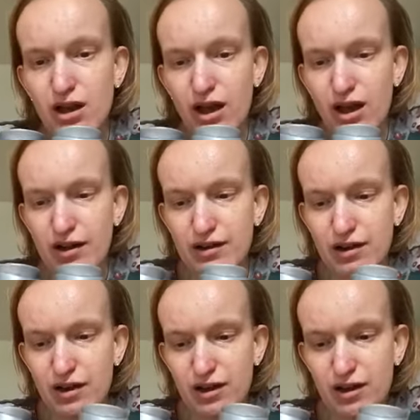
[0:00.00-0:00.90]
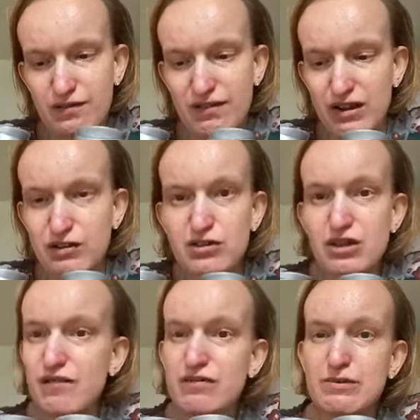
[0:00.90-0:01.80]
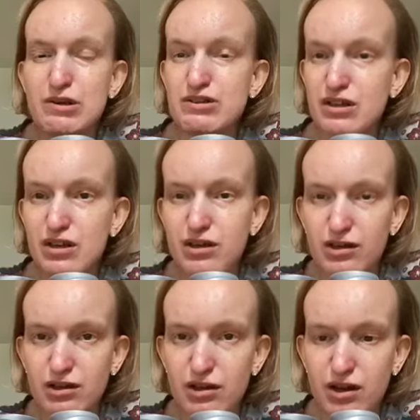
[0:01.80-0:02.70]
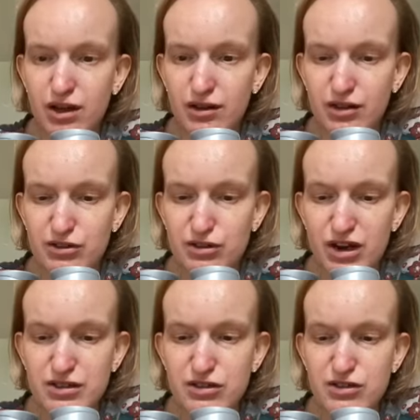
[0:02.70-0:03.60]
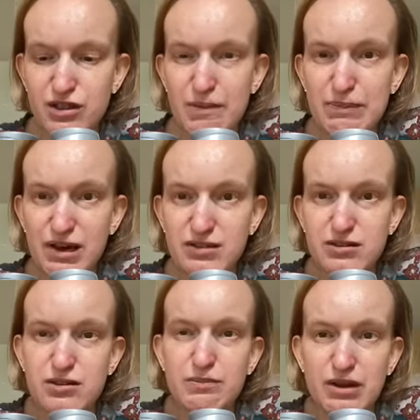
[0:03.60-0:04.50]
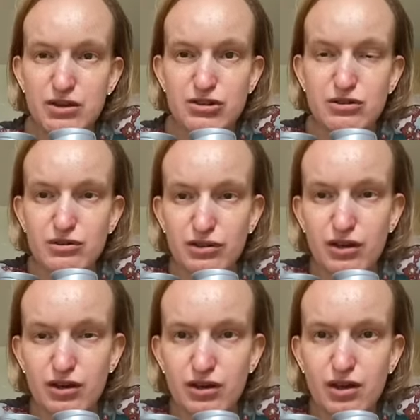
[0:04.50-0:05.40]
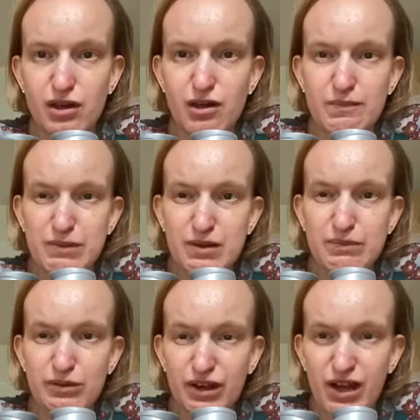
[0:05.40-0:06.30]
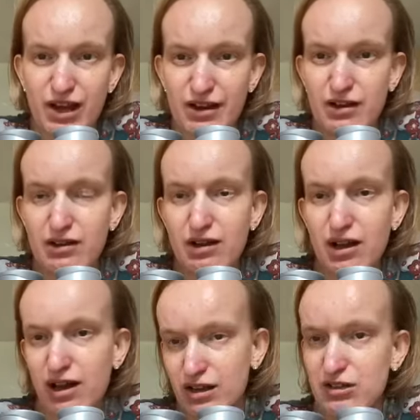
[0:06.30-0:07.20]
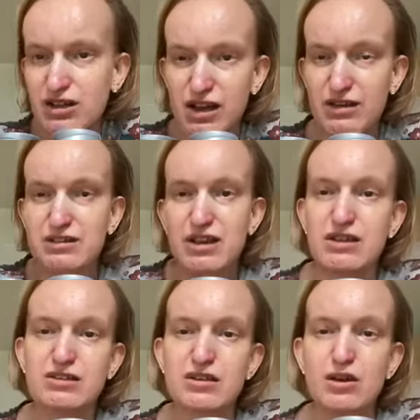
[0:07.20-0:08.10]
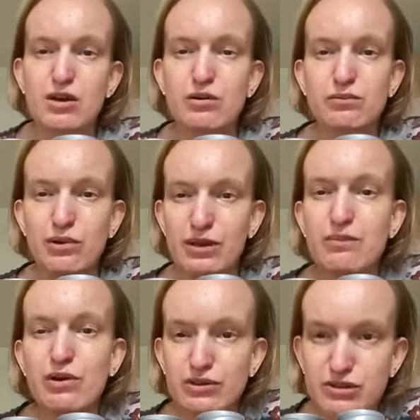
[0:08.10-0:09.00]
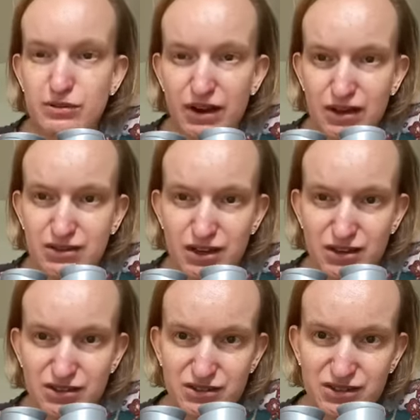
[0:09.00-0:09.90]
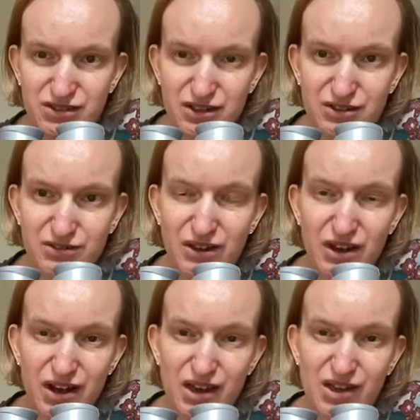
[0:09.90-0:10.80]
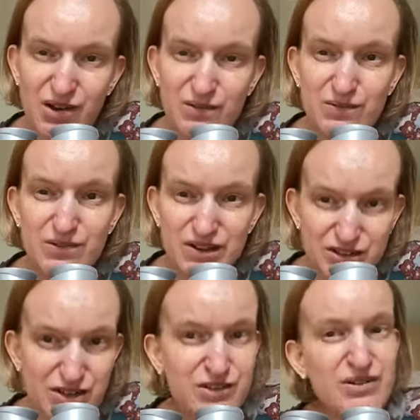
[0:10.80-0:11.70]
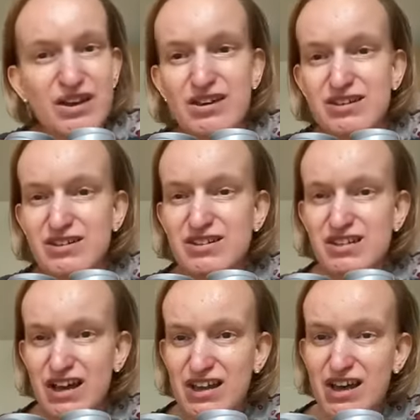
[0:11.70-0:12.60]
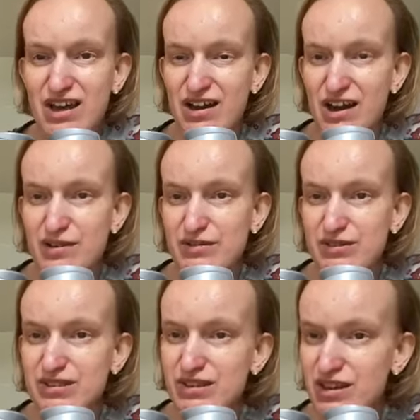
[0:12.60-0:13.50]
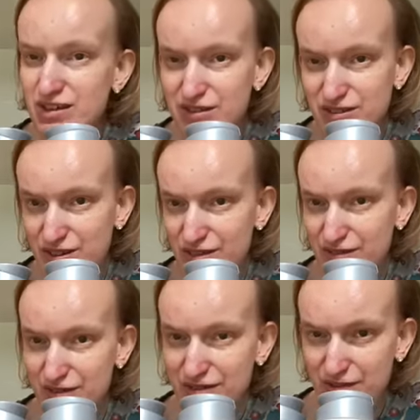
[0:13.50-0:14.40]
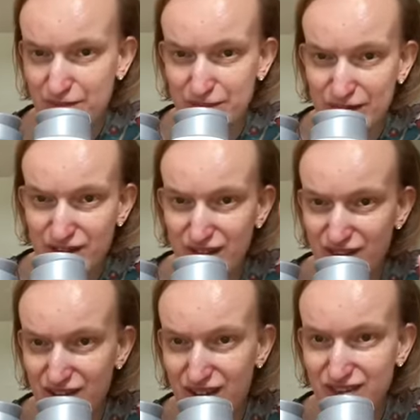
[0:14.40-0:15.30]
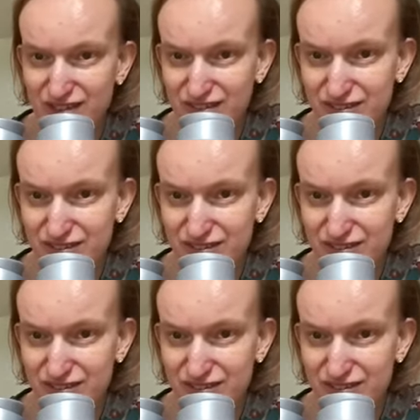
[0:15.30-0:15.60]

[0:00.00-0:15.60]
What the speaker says: and values everybody and tries to do their best to make sure that people can actually access what they want to access. So I wish you a good day and I will see you soon. Bye.